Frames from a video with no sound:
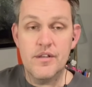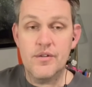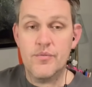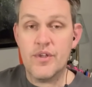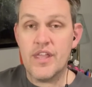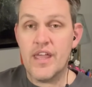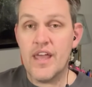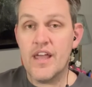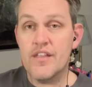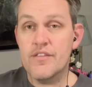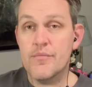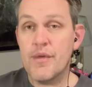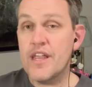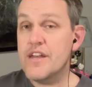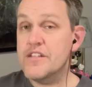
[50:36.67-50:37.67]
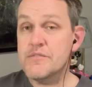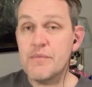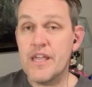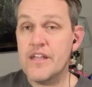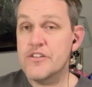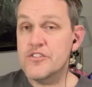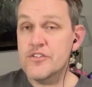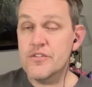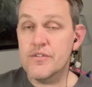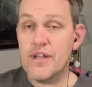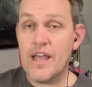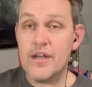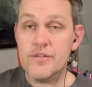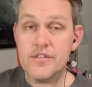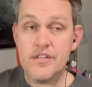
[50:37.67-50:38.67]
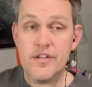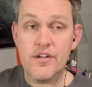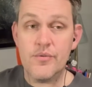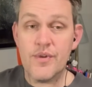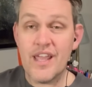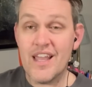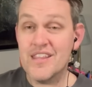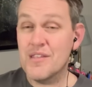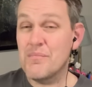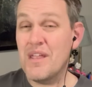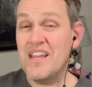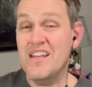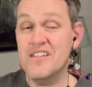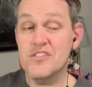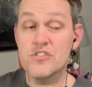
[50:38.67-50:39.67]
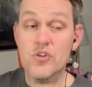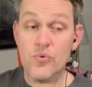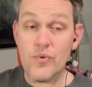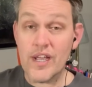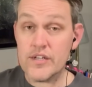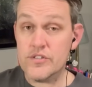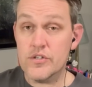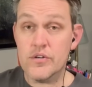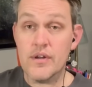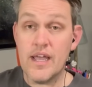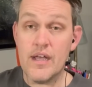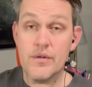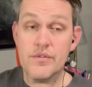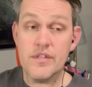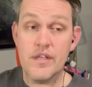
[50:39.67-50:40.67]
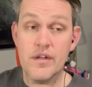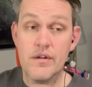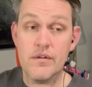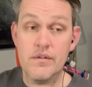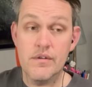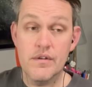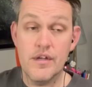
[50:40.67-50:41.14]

We had the maintenance manager out there. We had the maintenance director out there.